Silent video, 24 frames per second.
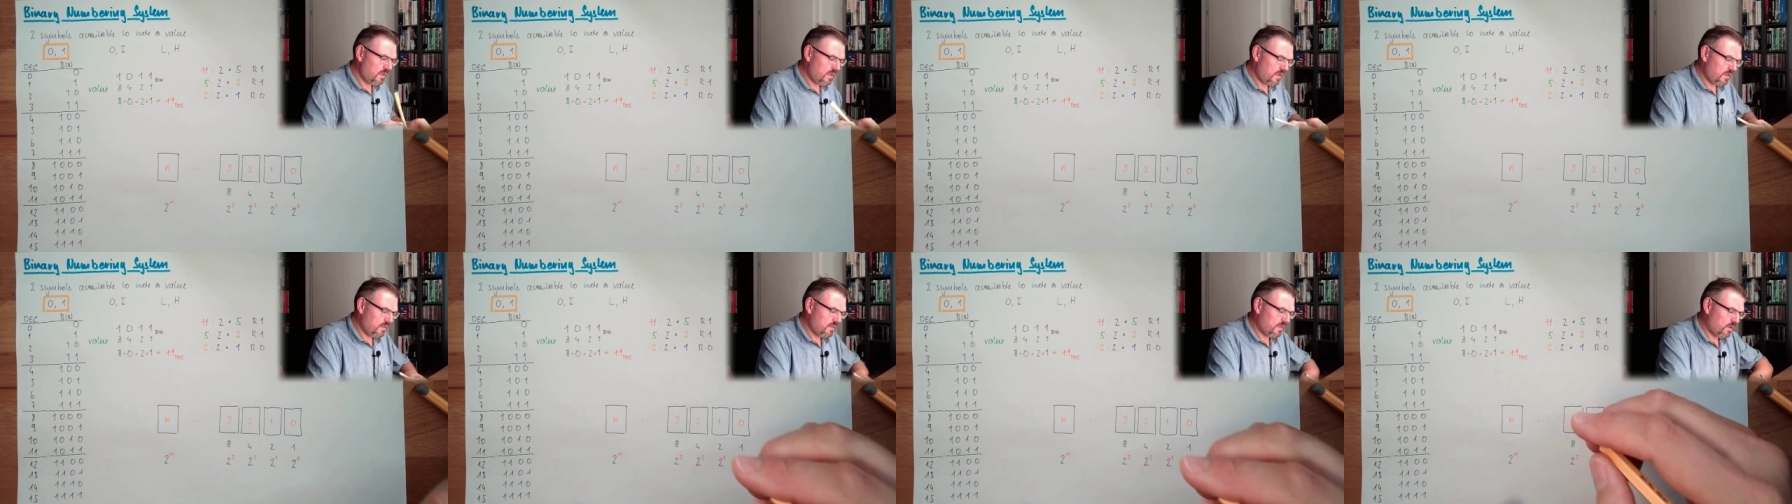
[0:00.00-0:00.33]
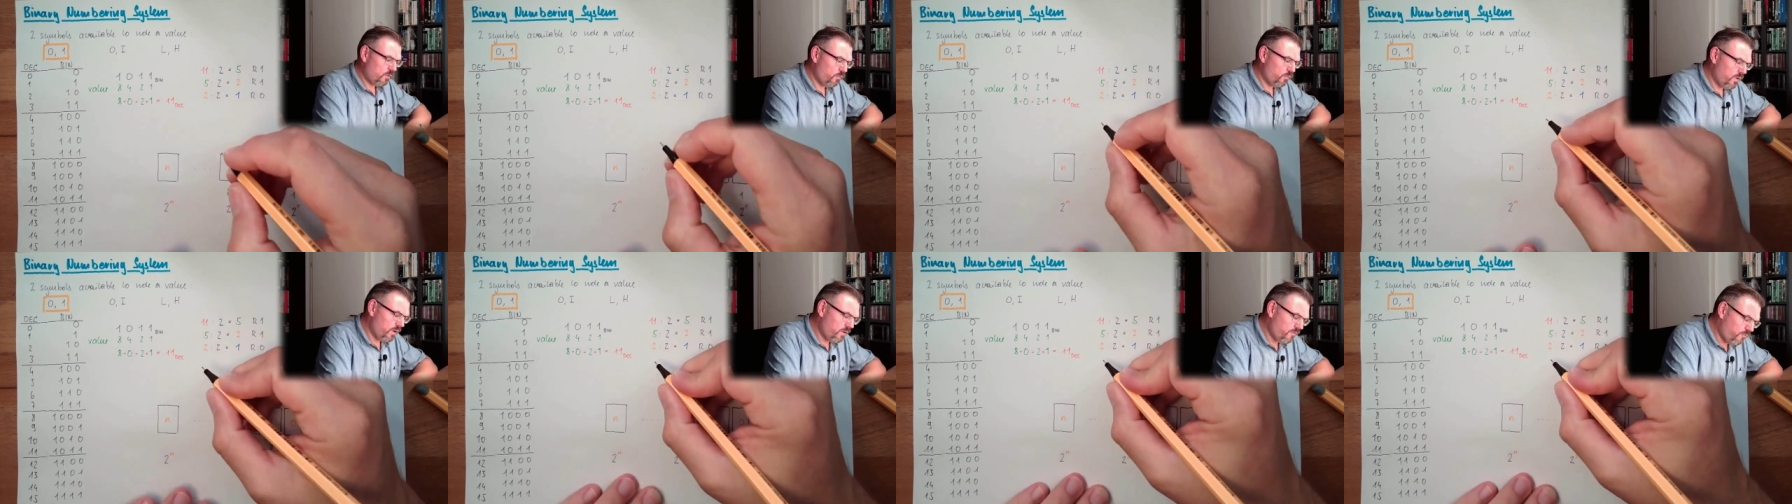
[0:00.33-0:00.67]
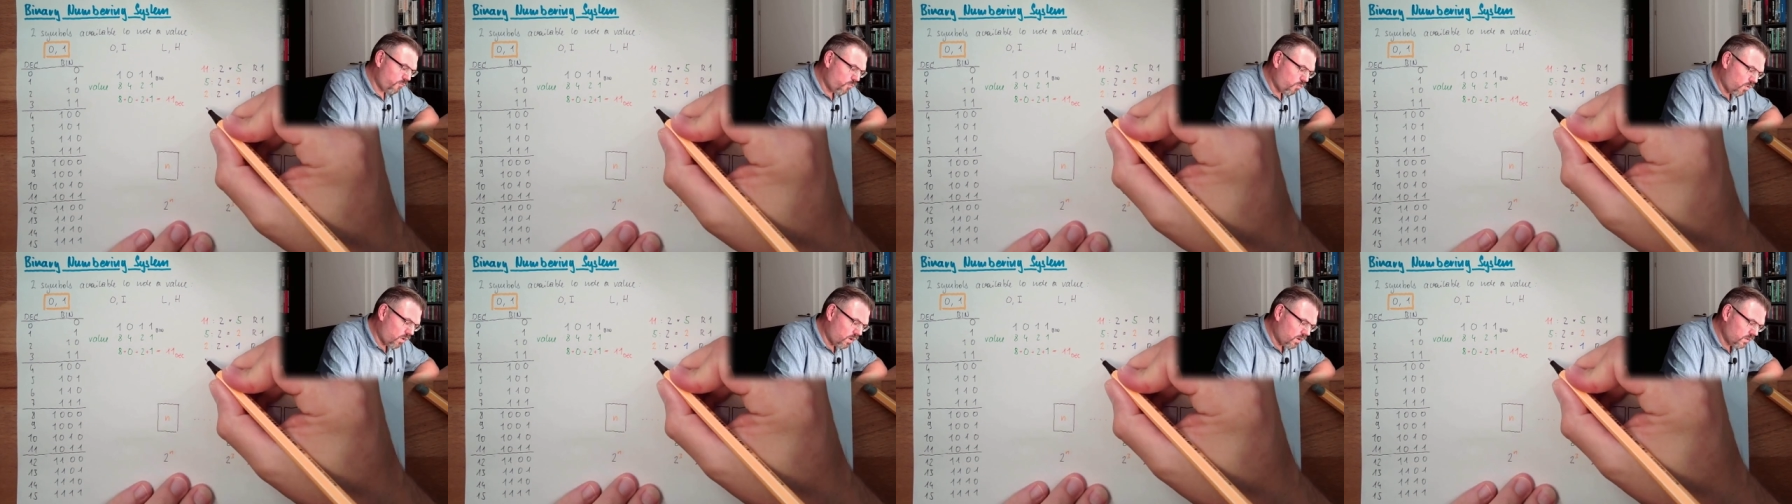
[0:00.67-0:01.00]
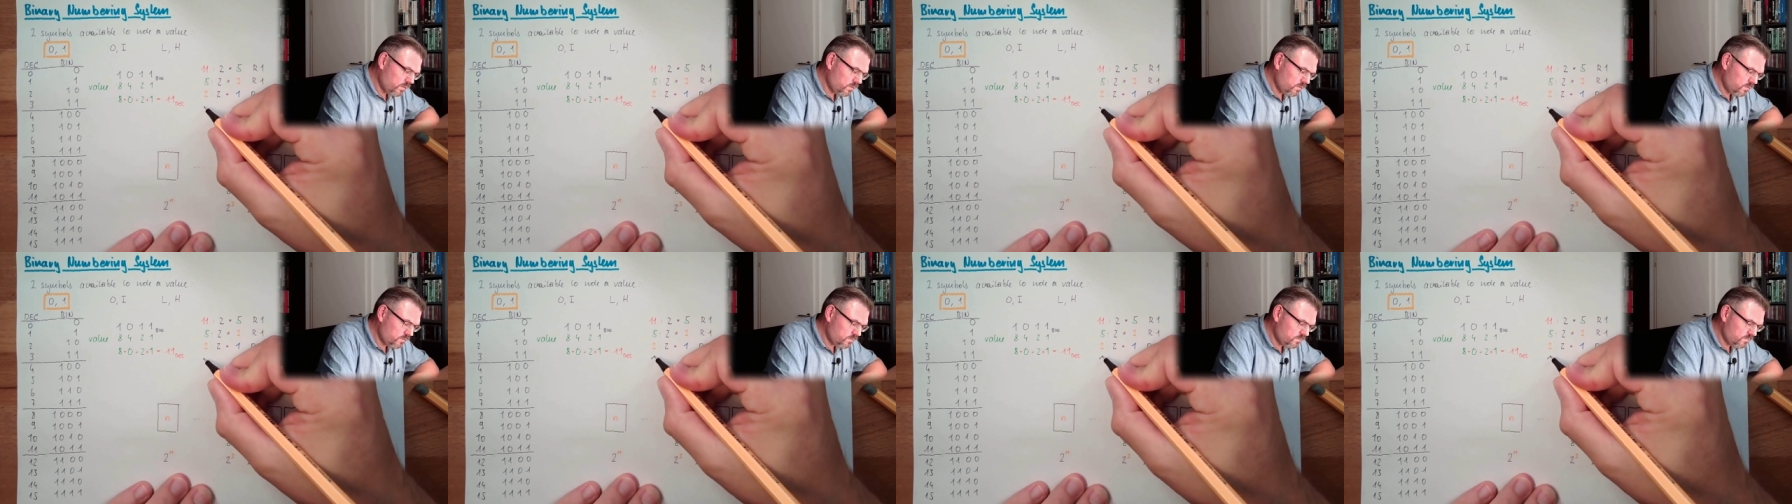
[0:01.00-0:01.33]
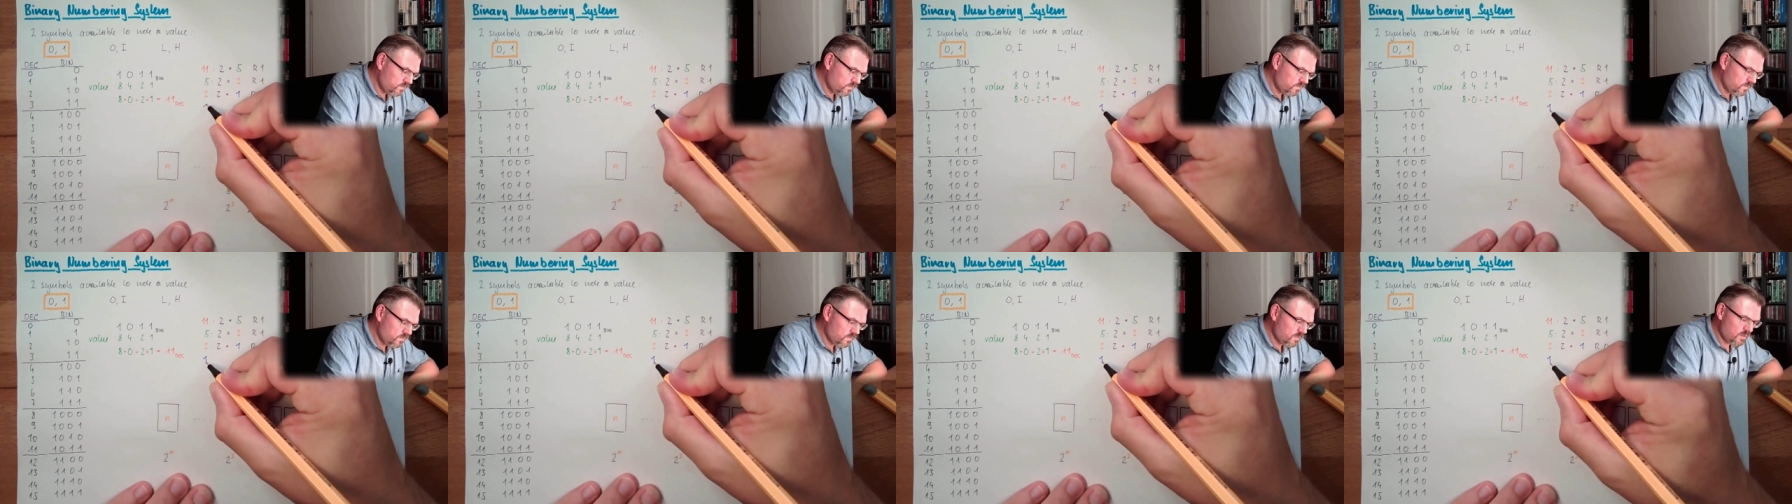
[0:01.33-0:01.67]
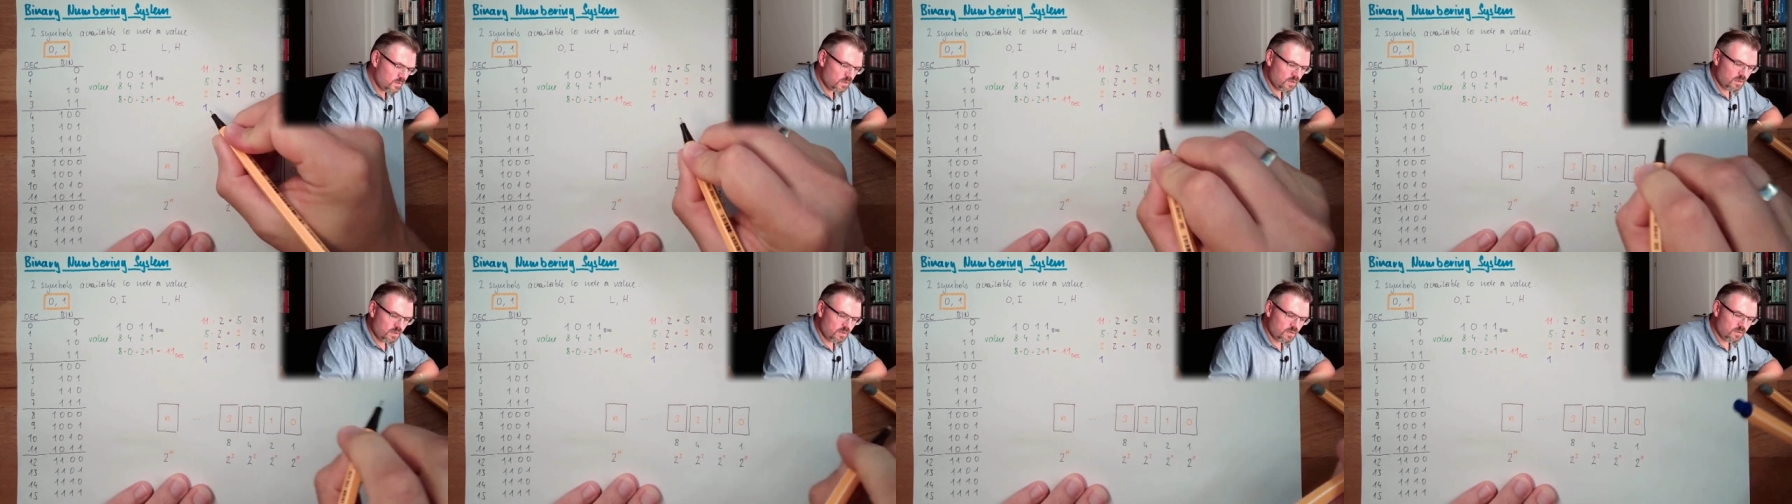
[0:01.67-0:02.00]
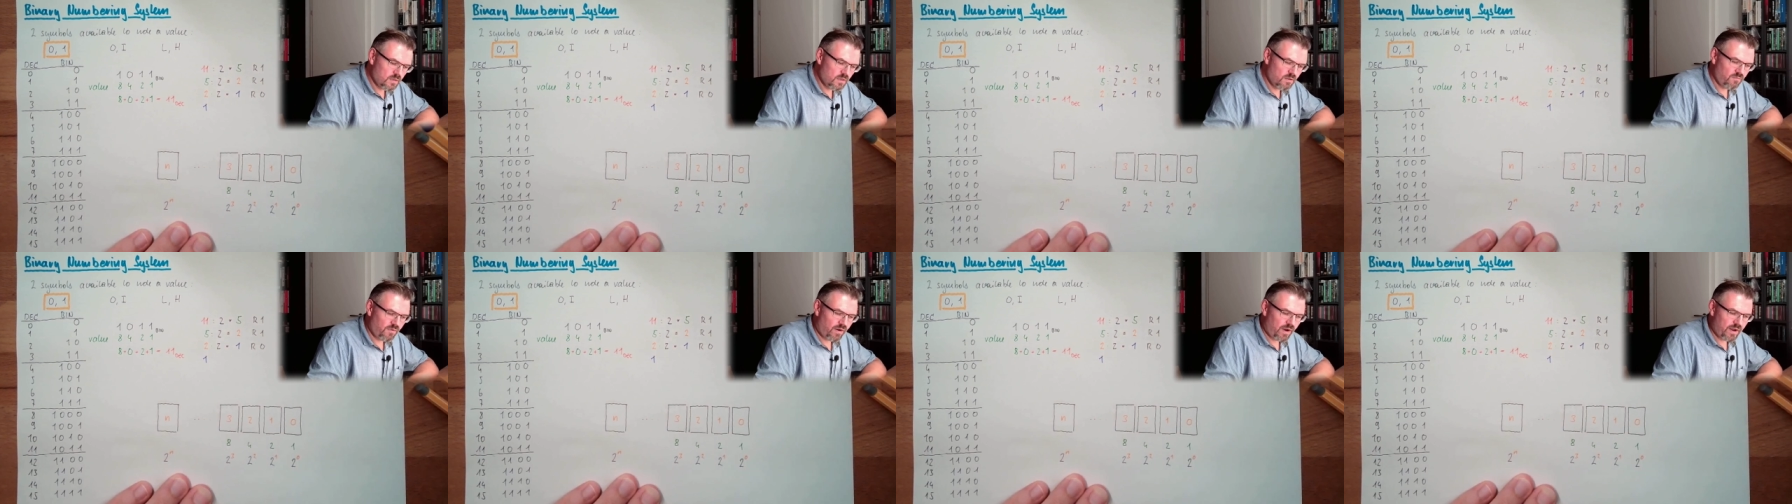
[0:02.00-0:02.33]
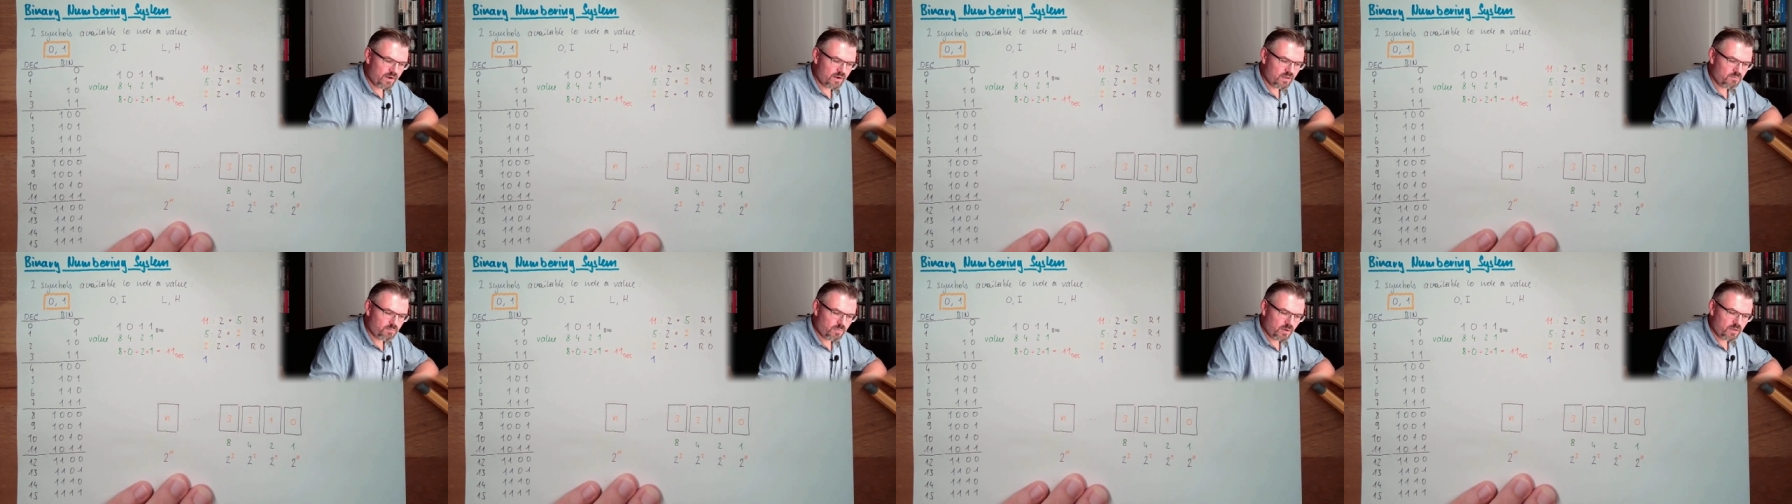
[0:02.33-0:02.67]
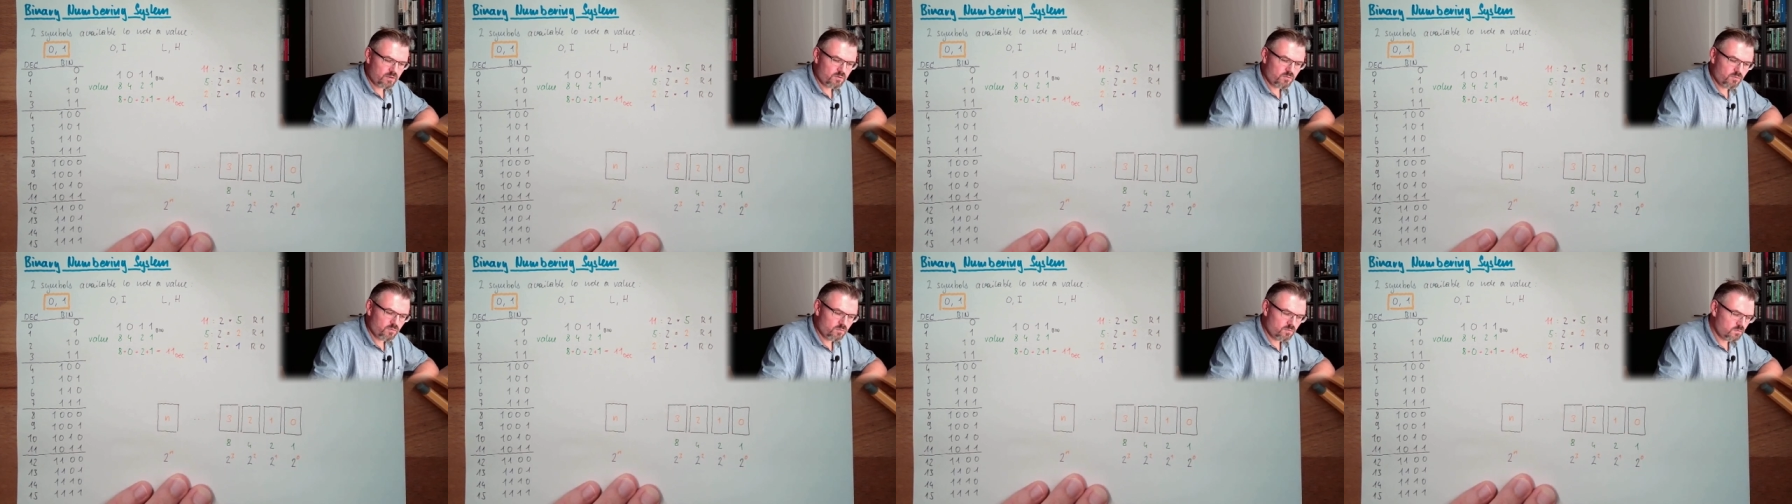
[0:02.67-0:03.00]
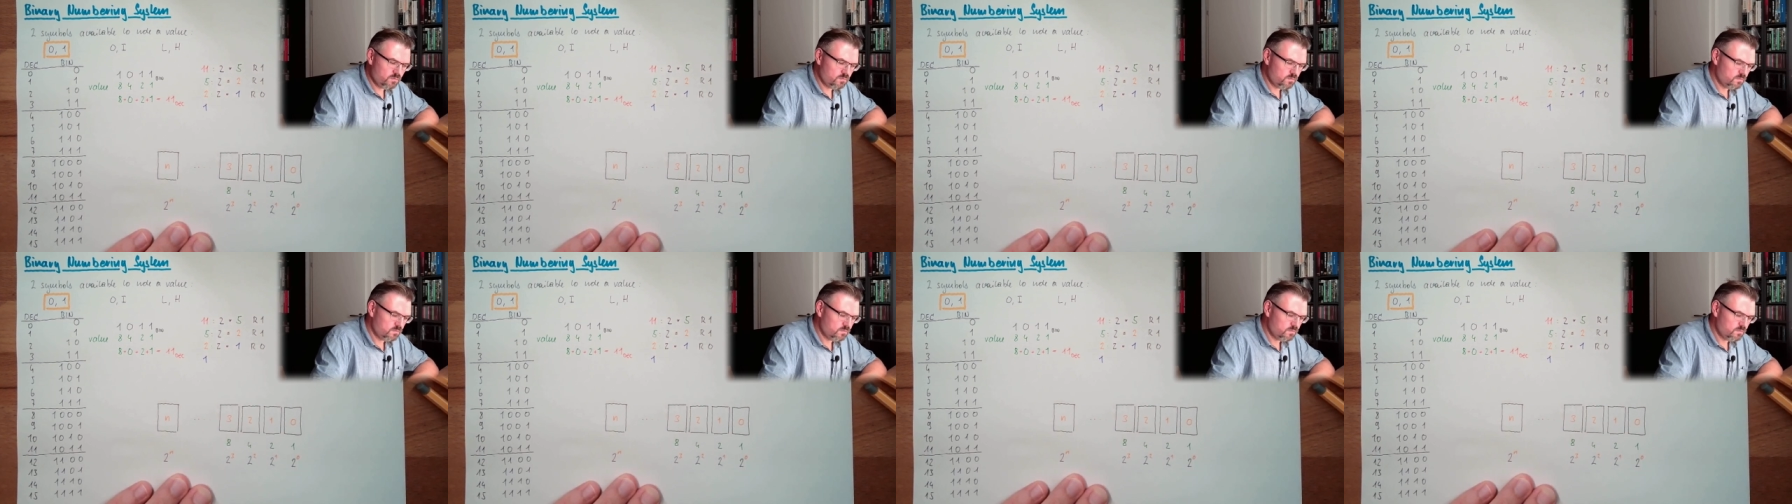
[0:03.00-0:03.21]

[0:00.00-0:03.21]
And then we have 1 divided by 2.